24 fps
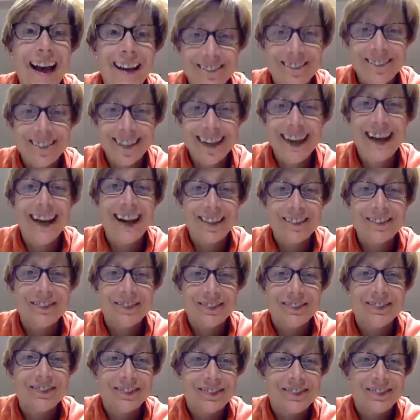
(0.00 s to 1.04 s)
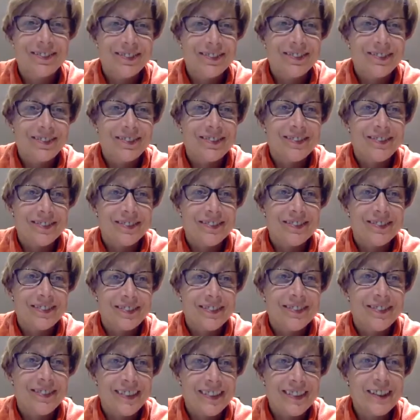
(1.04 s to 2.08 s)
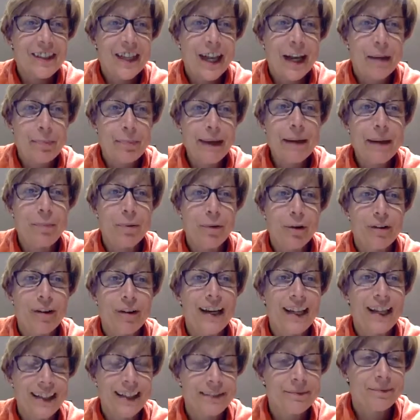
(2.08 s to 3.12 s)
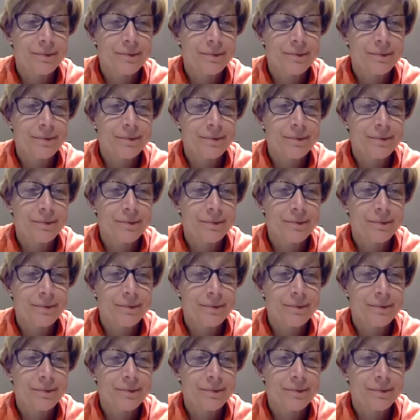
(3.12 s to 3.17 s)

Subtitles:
Yeah. Just like people, really.